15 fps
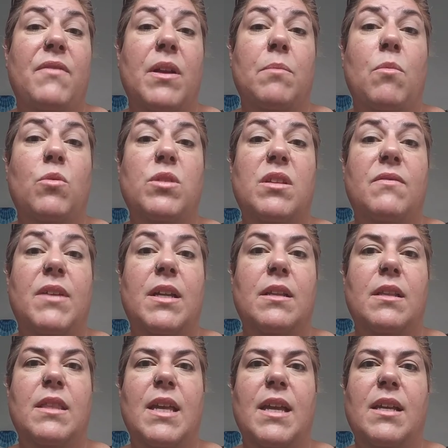fact, most of
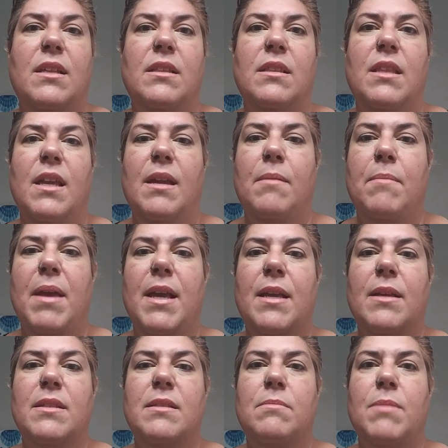it, they make
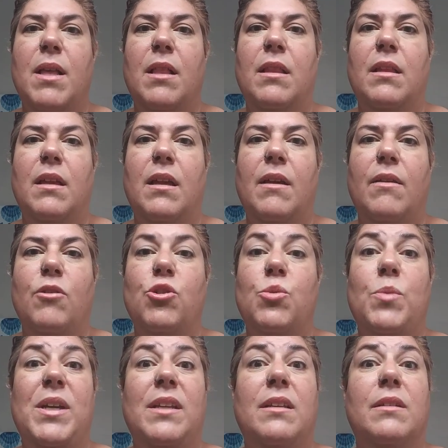it smell
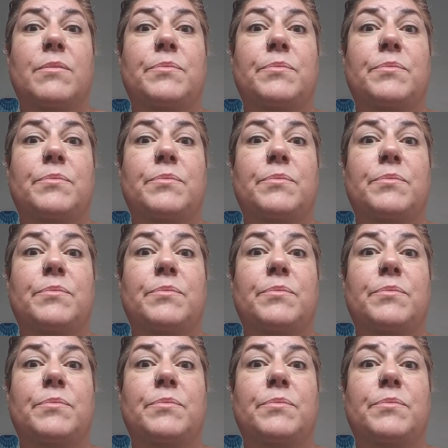sweet.